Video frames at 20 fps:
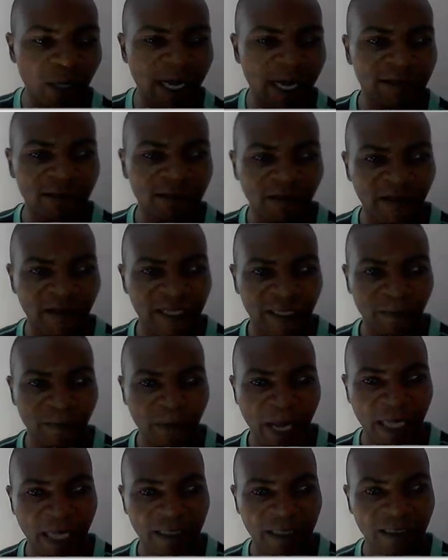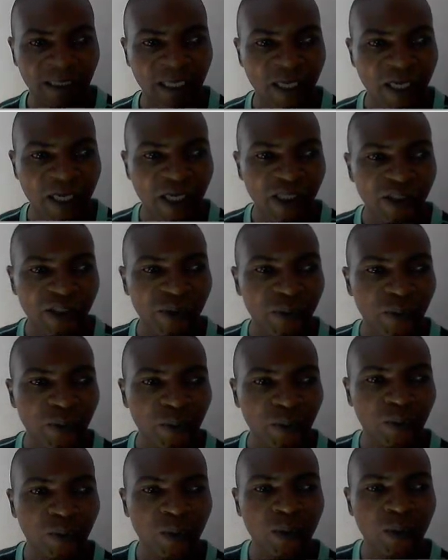will handle that part.
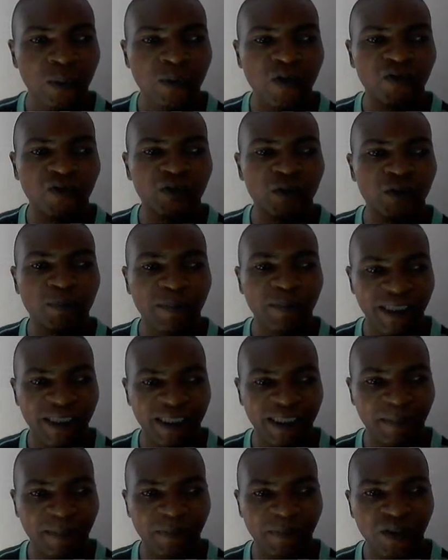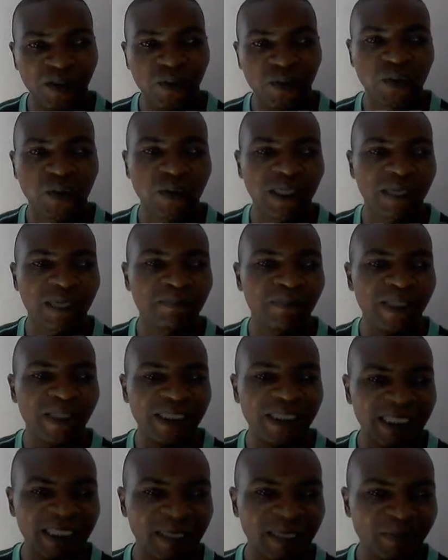So we'll move to perception. We'll look at
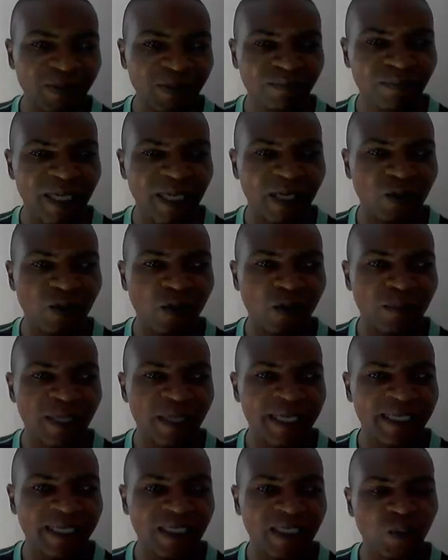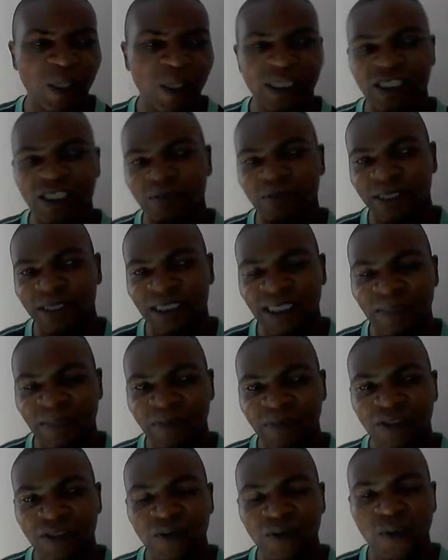perception by lawmakers. What is
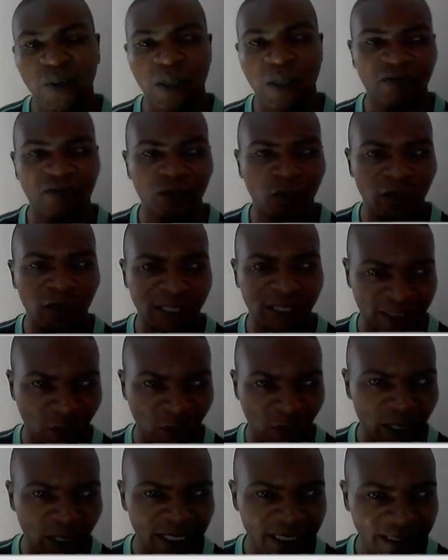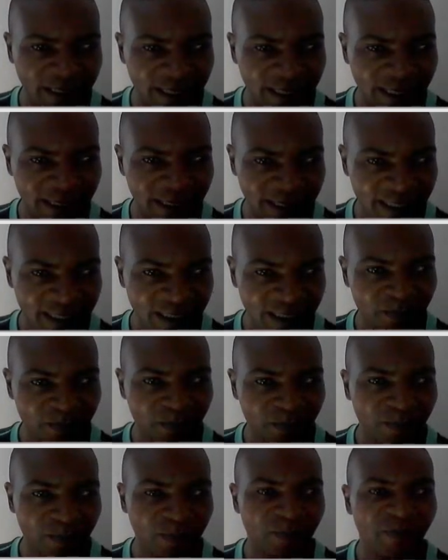perception? We'll have to understand what it is
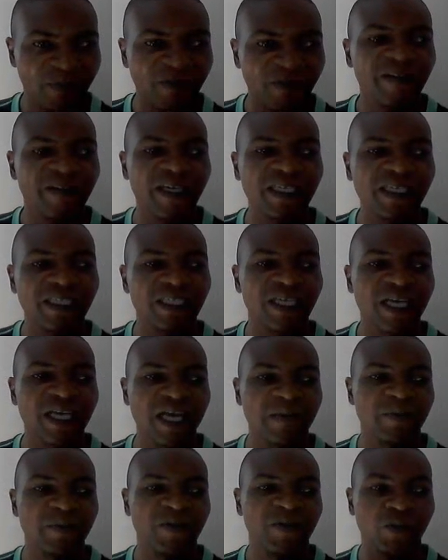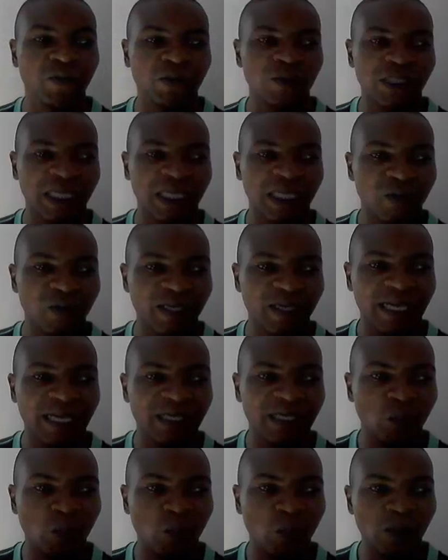first before we start looking
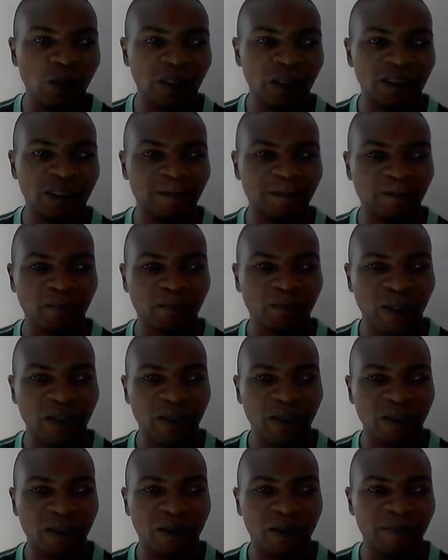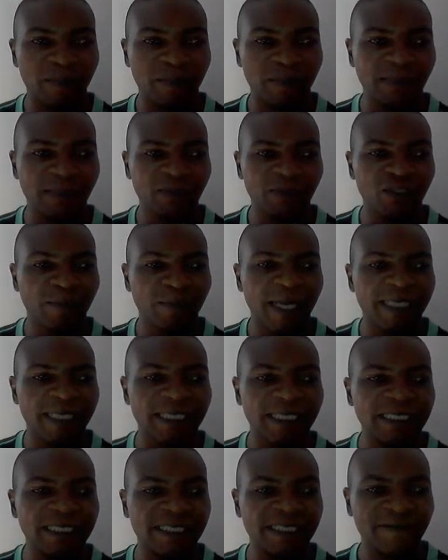at what perception by
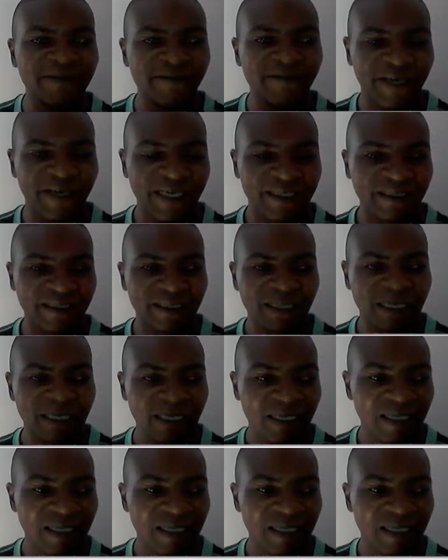the different